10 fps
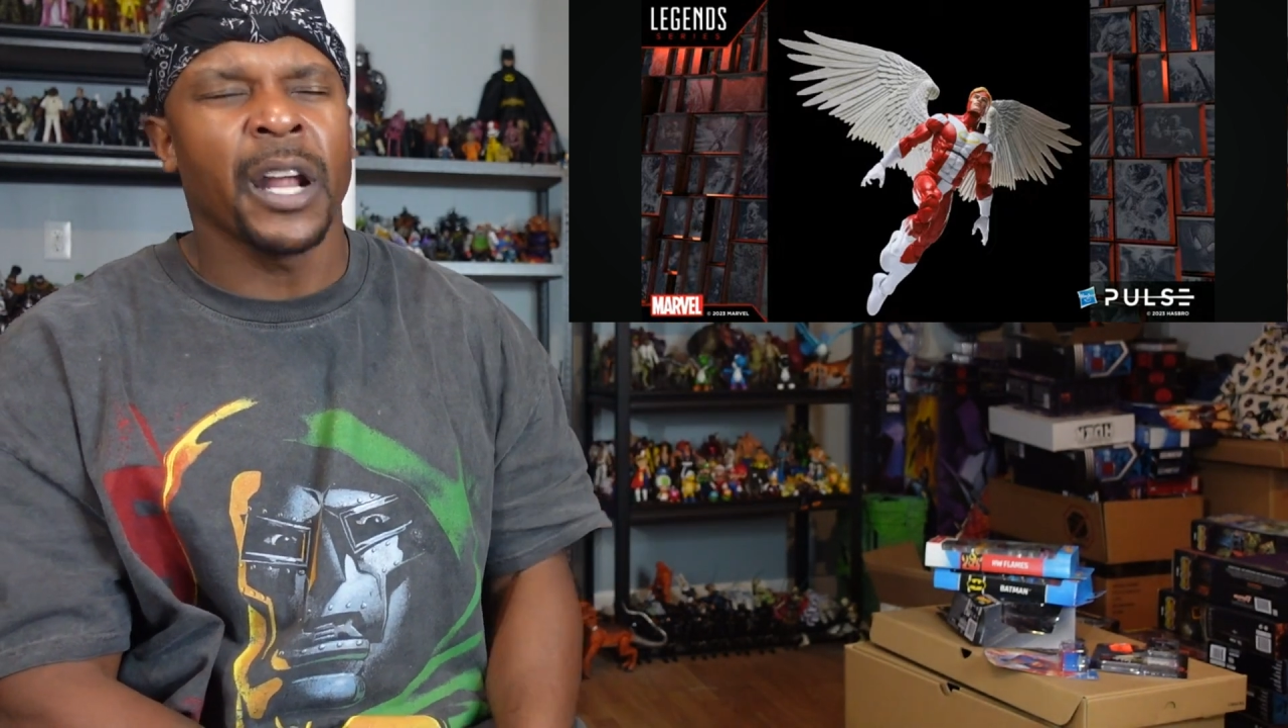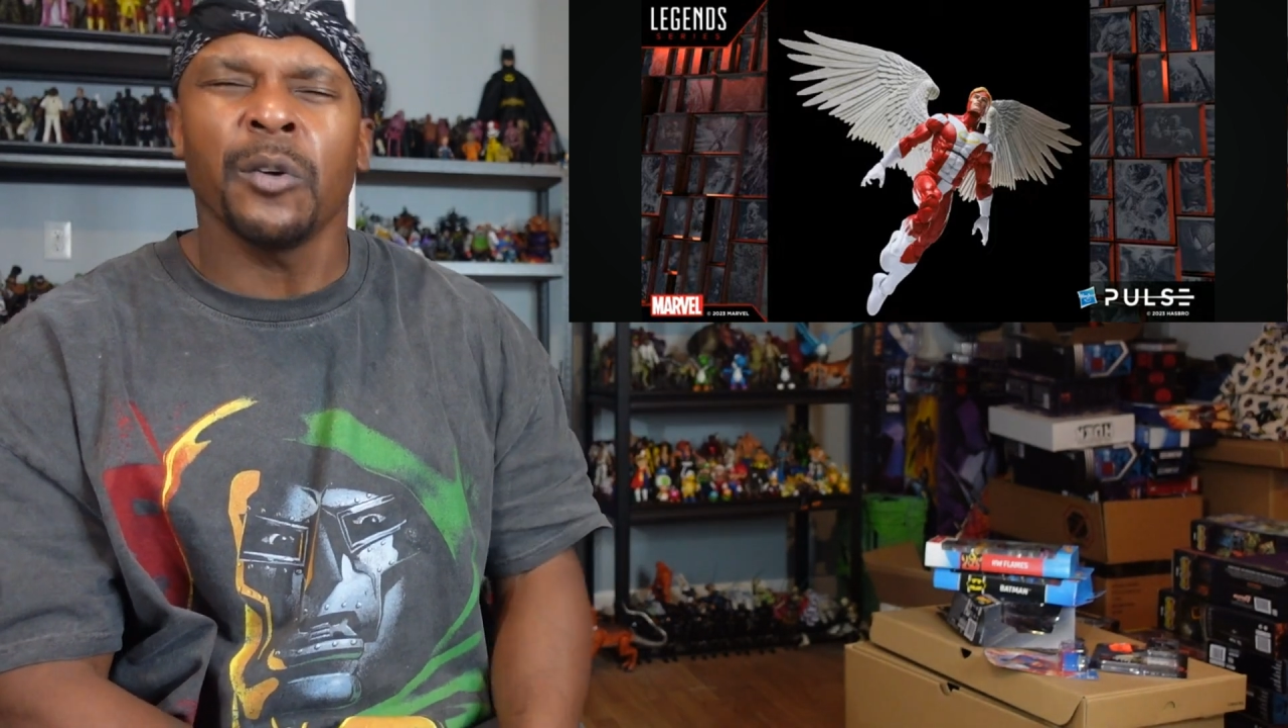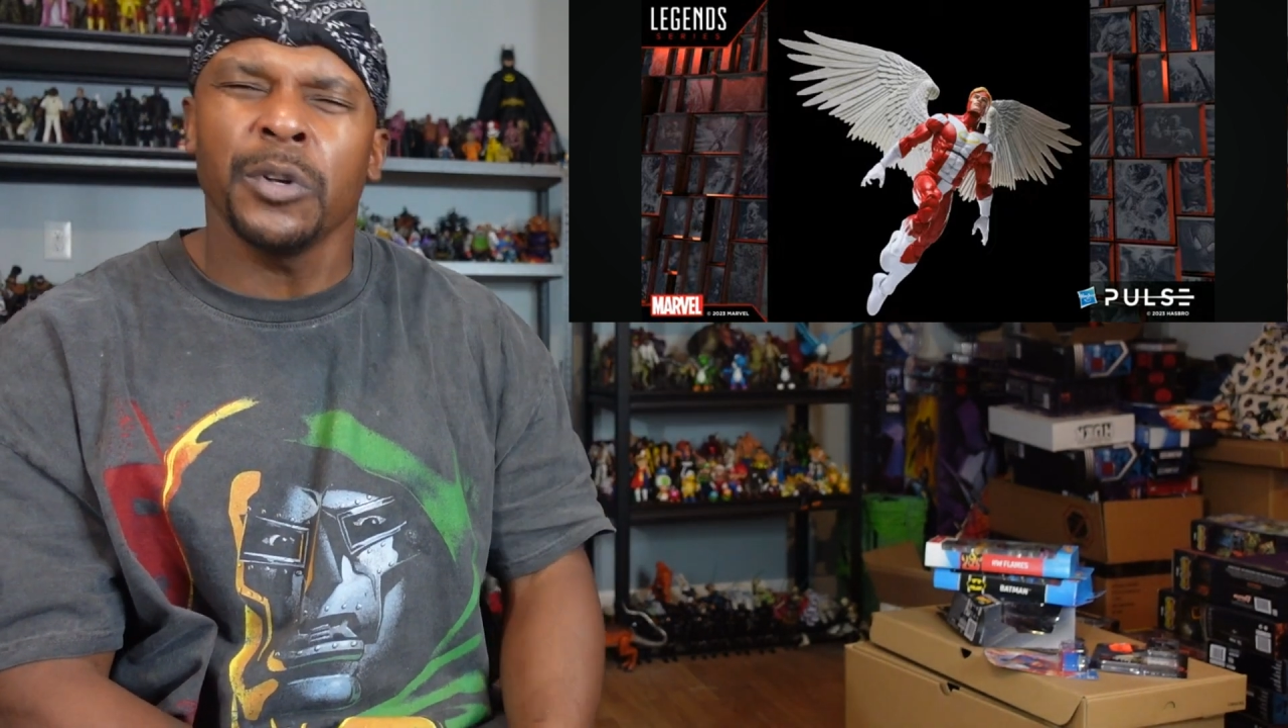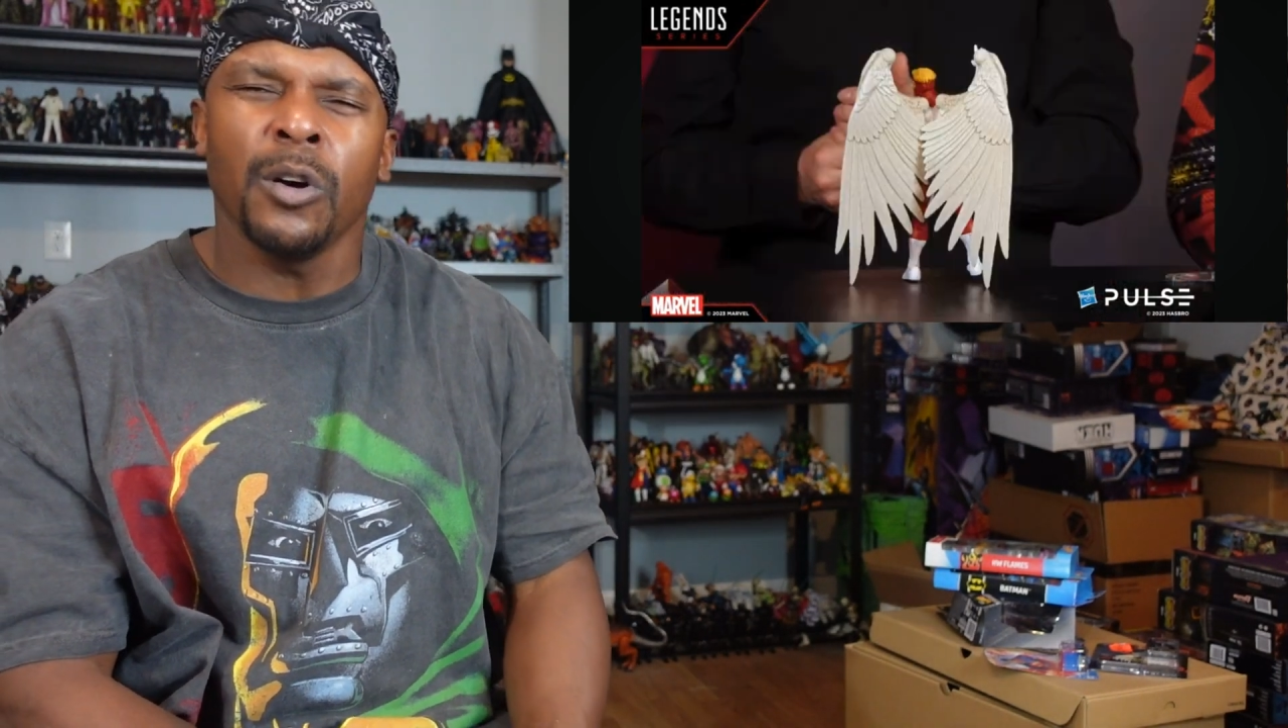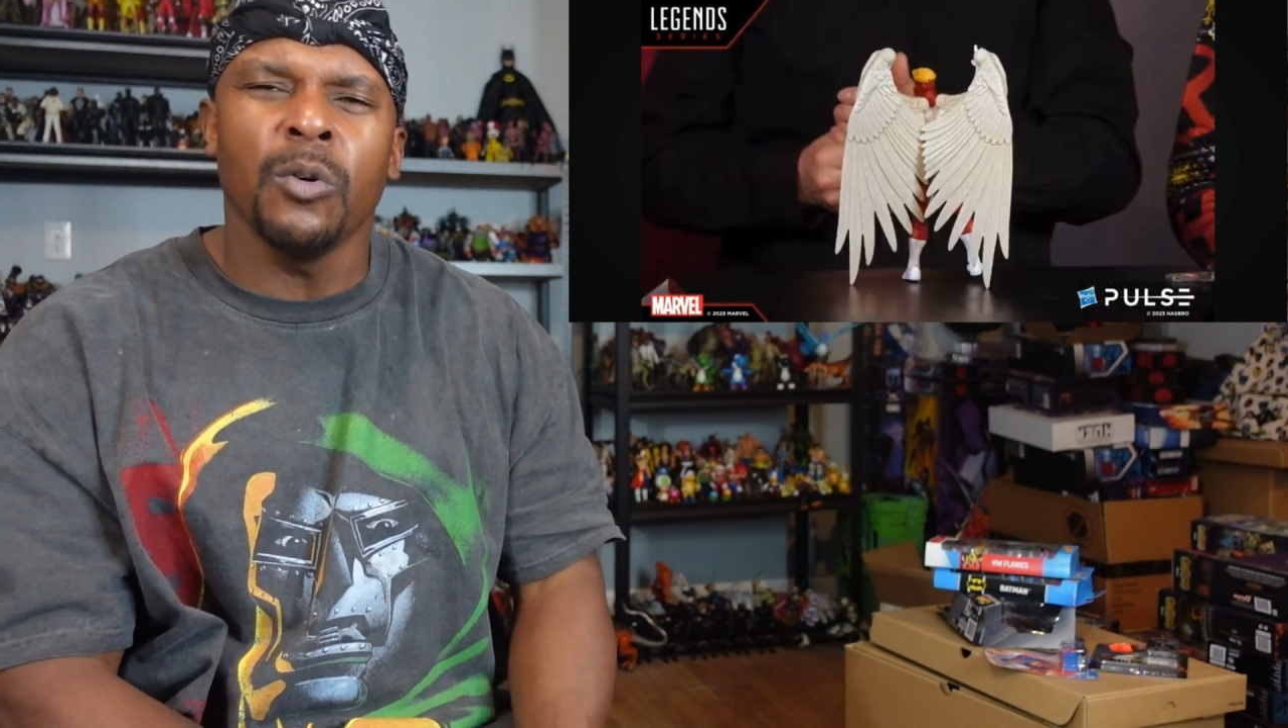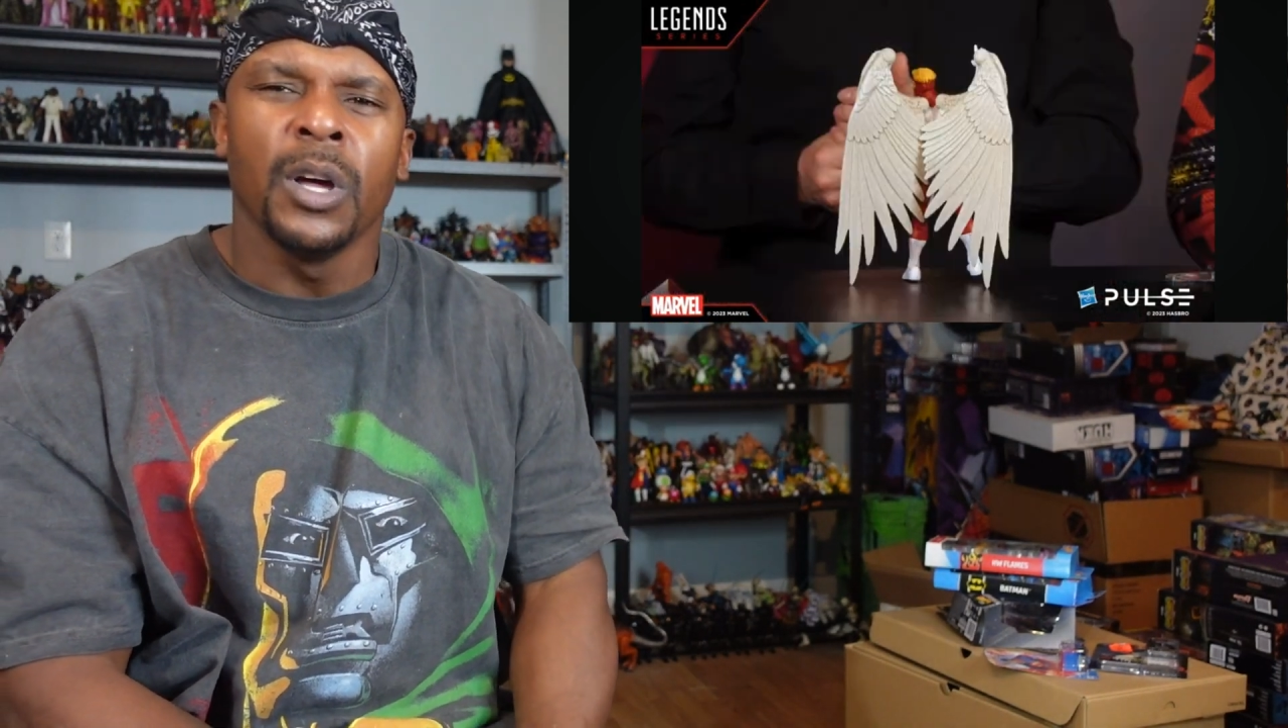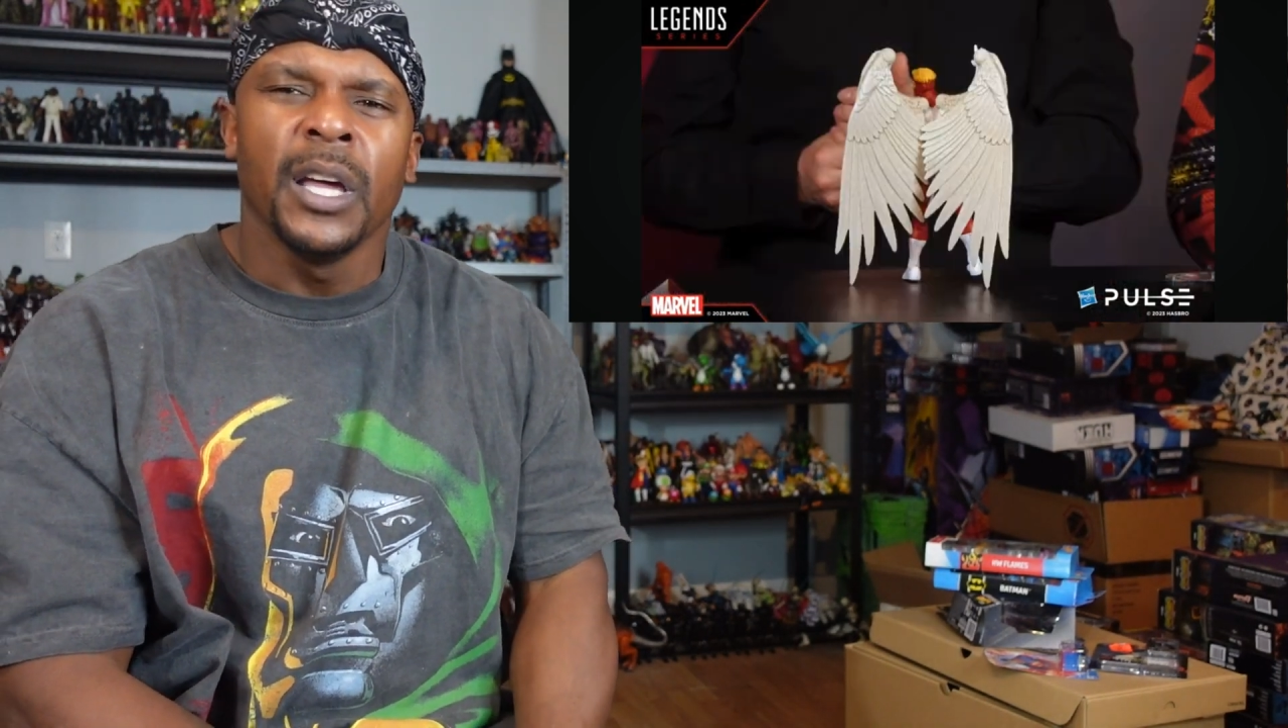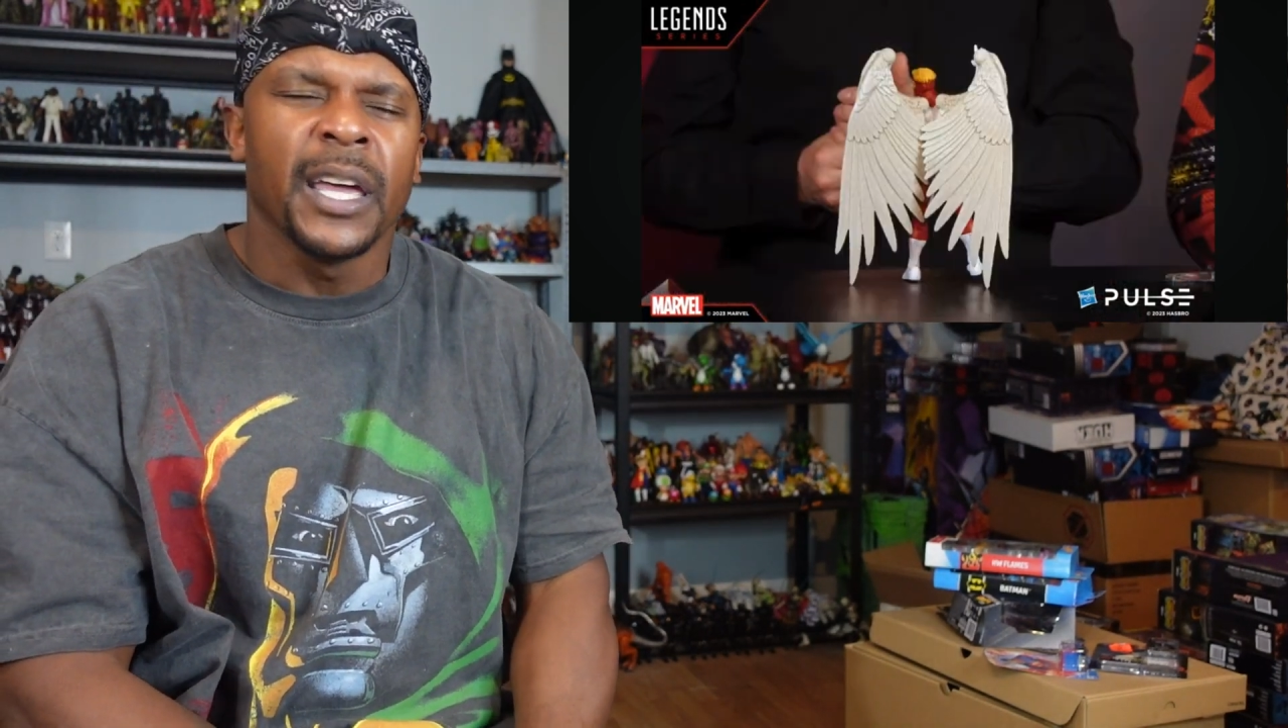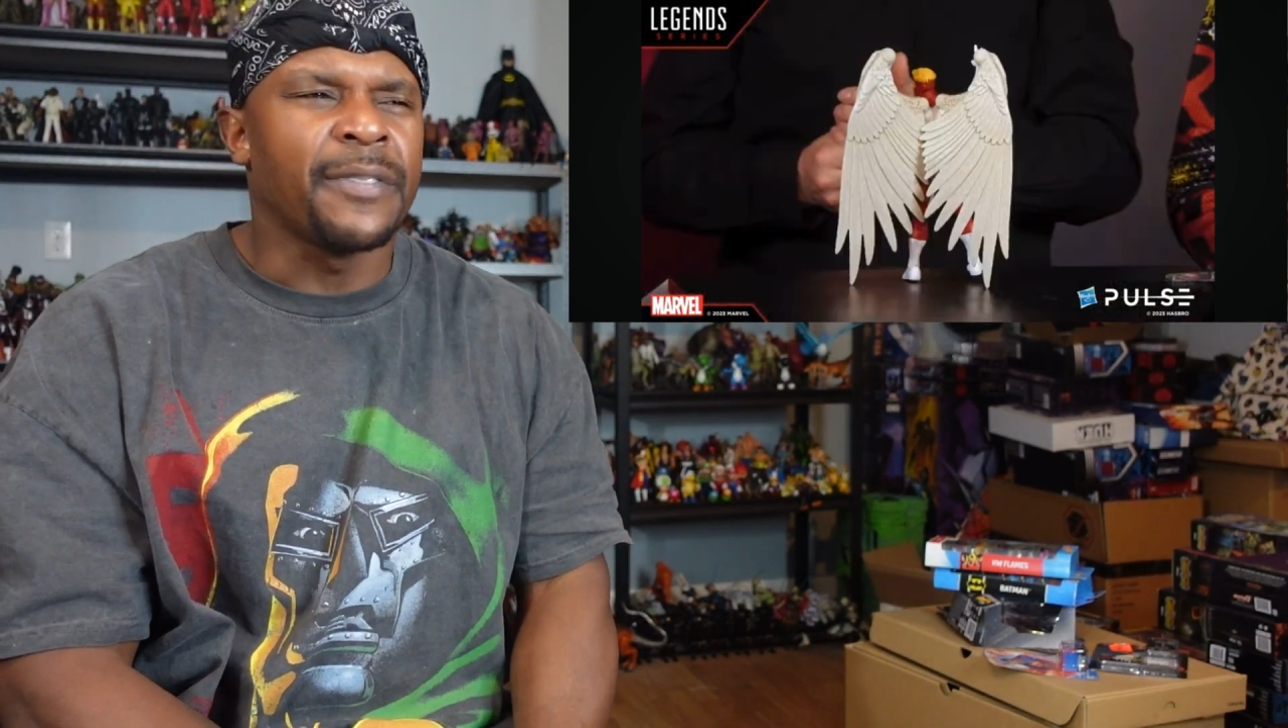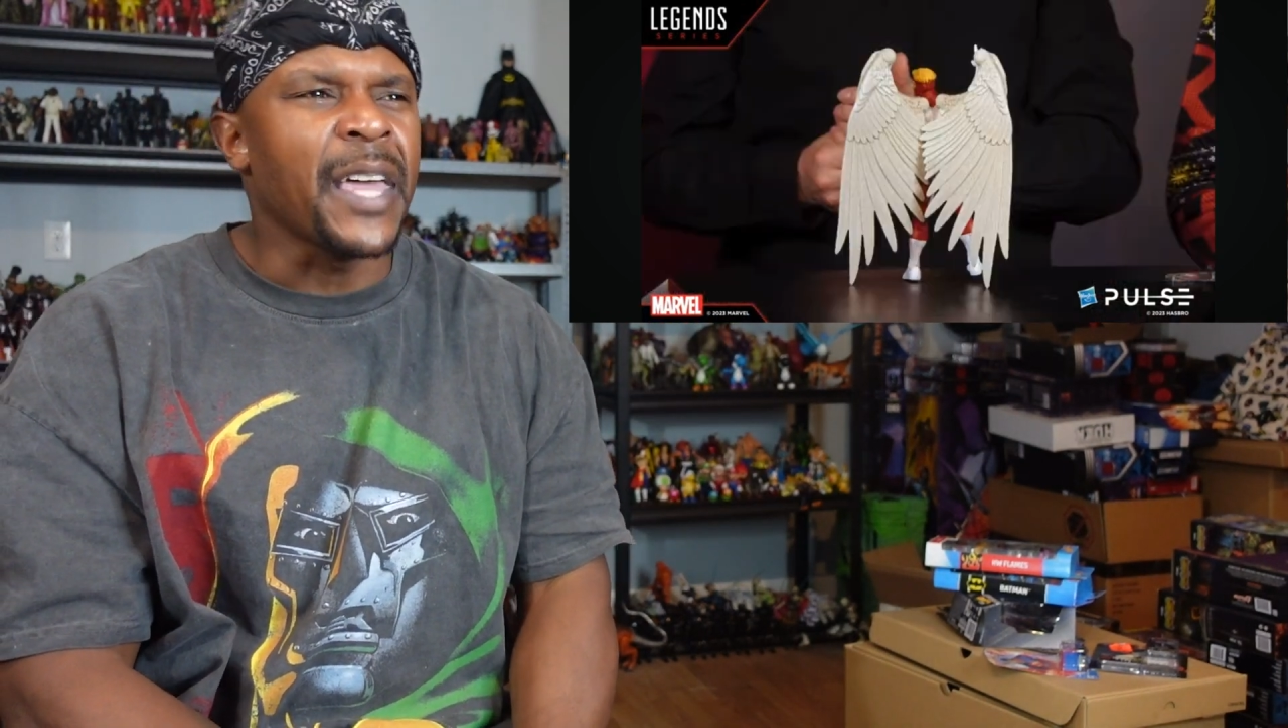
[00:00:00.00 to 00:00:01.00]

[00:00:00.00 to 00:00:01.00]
I don't know if